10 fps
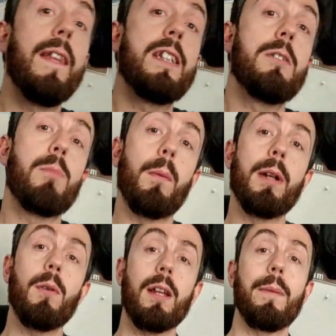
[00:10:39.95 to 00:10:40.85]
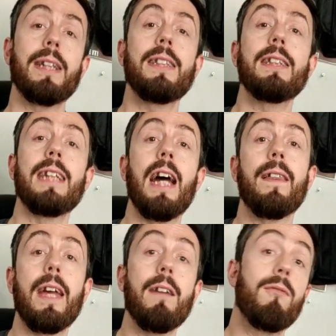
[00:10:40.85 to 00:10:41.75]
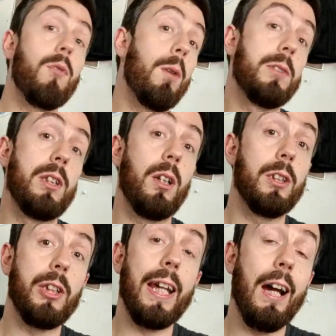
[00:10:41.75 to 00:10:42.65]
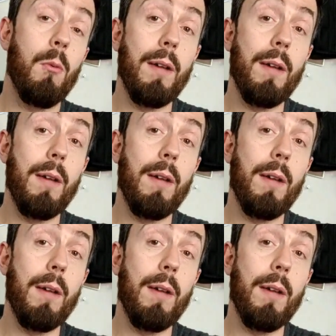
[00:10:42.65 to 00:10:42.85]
this is probably one of the best things out there from Synology.